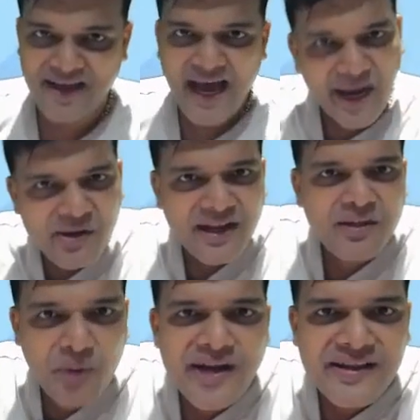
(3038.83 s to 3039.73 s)
Are you getting
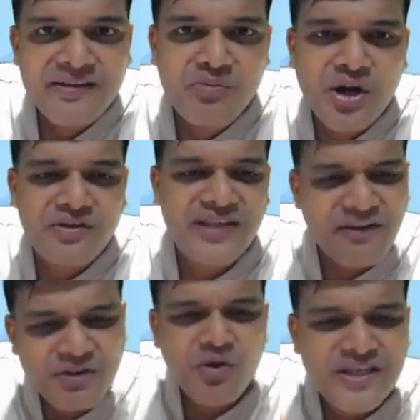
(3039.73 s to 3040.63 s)
the point? This is motivation.
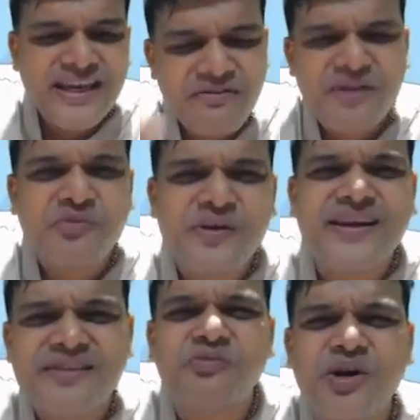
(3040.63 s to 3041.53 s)
After watching every movie,
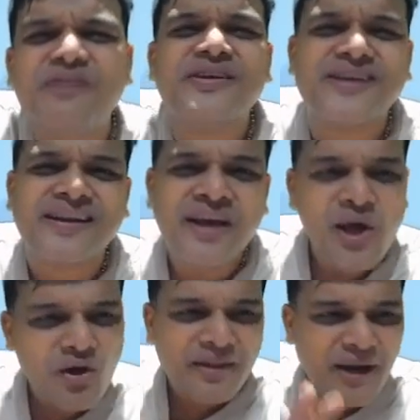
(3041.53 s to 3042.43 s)
it is motivation.
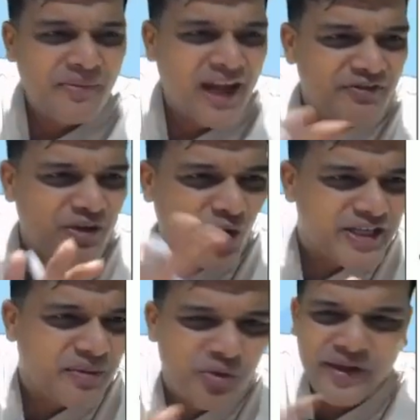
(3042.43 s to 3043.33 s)
Okay, Malam, after
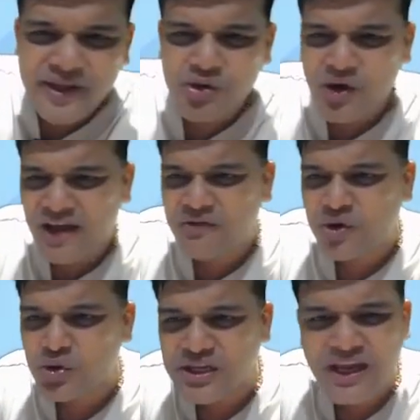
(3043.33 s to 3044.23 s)
watching a movie, you have
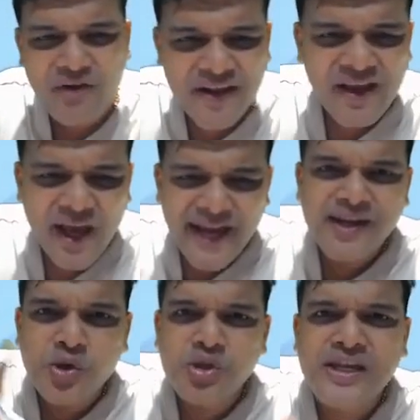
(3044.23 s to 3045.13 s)
2-3 hours.
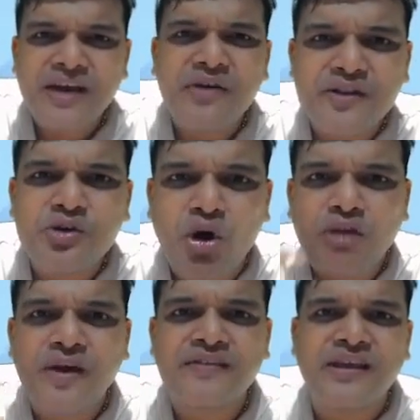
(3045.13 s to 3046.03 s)
In 2-3 hours, you
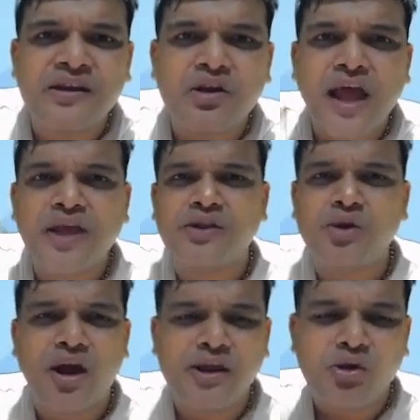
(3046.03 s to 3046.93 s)
always think like
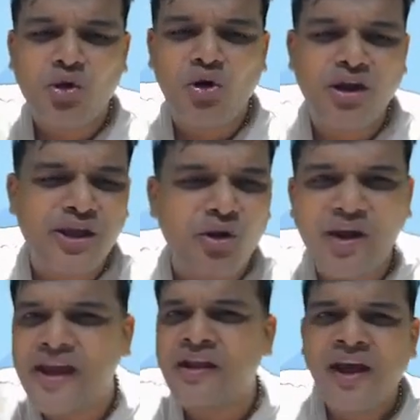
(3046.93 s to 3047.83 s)
you are hero or
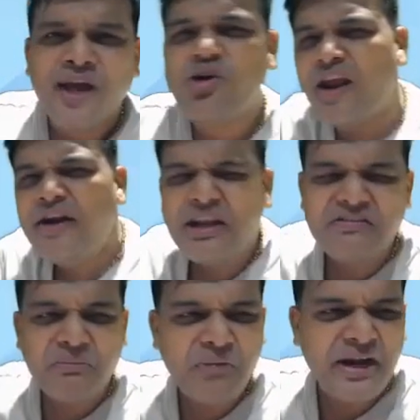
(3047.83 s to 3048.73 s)
heroine. You are hitting
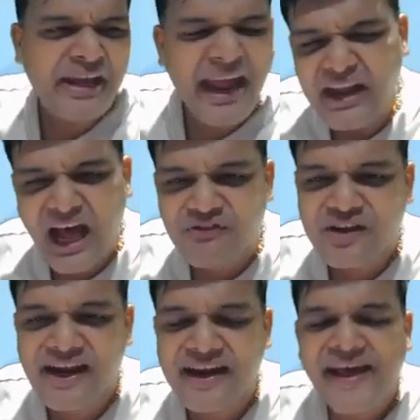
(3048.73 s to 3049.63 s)
somebody, and
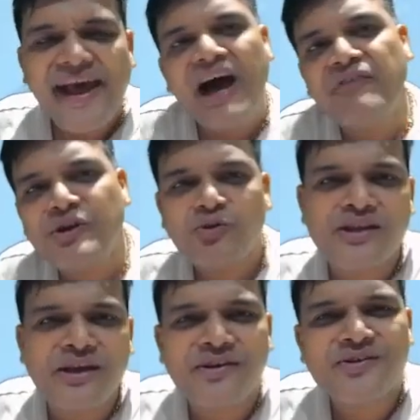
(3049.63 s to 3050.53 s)
after that, after
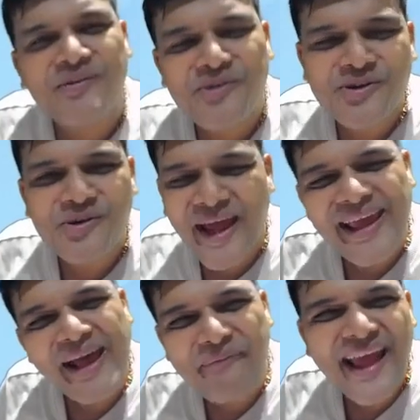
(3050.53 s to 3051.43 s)
2-3 hours, you come to know, bhai,
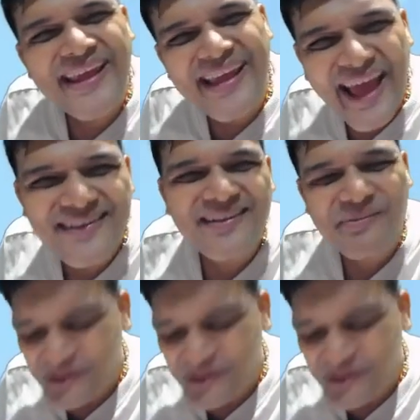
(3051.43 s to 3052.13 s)
apna EISSM is